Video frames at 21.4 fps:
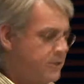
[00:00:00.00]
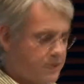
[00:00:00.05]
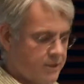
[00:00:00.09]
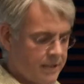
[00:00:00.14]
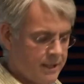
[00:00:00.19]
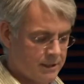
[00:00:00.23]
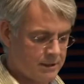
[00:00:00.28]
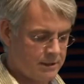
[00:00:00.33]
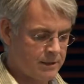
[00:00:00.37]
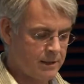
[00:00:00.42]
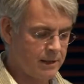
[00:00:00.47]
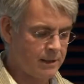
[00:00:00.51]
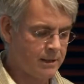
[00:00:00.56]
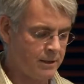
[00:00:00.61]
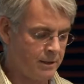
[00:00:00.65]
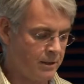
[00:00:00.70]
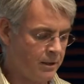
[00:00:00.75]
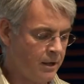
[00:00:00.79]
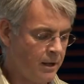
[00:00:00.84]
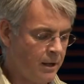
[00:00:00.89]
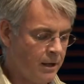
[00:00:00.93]
to get stuck in
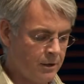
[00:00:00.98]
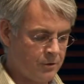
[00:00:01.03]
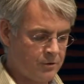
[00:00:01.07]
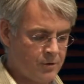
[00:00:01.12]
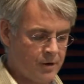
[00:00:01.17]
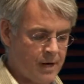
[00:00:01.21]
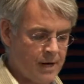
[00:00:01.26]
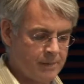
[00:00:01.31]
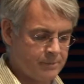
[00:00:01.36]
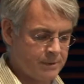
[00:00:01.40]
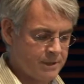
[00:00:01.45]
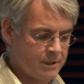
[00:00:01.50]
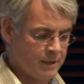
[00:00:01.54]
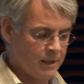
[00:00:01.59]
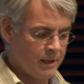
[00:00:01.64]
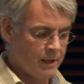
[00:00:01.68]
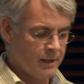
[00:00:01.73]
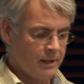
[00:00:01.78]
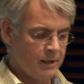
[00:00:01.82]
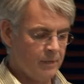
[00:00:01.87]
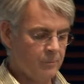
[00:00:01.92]
traps
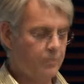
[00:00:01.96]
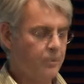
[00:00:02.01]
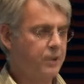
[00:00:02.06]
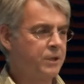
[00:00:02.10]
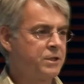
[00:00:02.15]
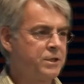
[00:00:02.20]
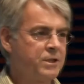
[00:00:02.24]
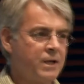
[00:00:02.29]
in which